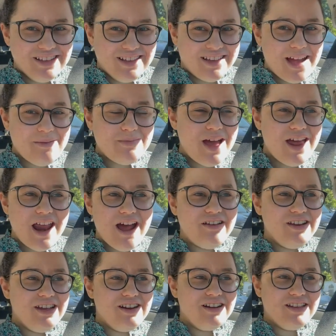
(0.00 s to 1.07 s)
like, I'm not
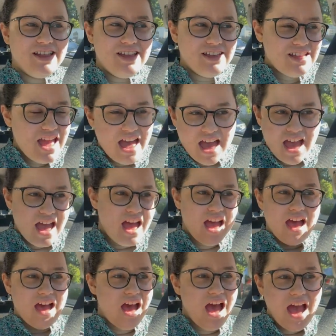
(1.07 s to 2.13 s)
out here, like,
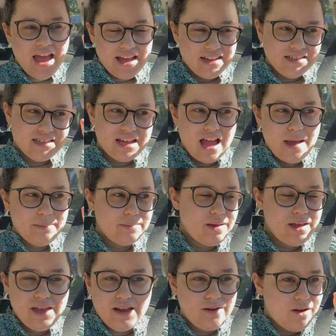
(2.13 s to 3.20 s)
I'm
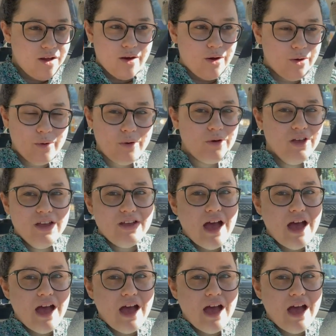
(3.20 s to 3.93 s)
a hero.